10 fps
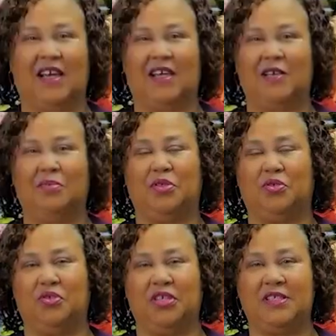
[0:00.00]
I am
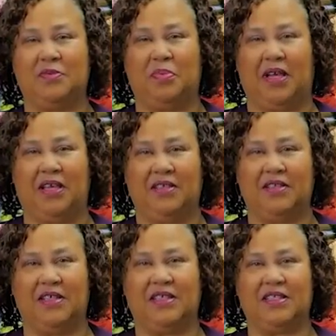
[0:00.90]
Eloris Speight,
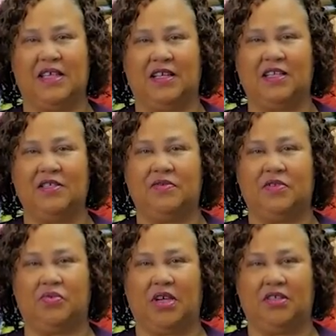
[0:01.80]
Executive
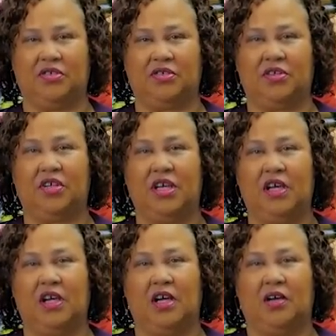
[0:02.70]
Director
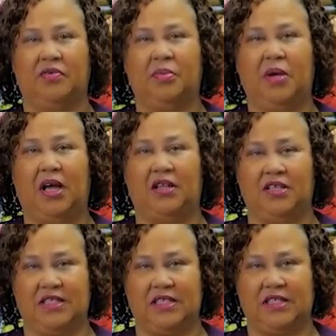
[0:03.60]
of the
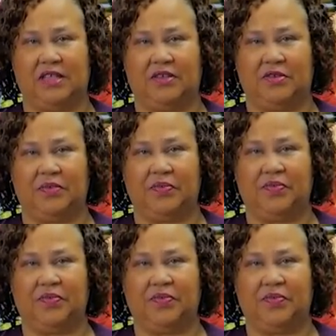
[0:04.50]
Policy Center.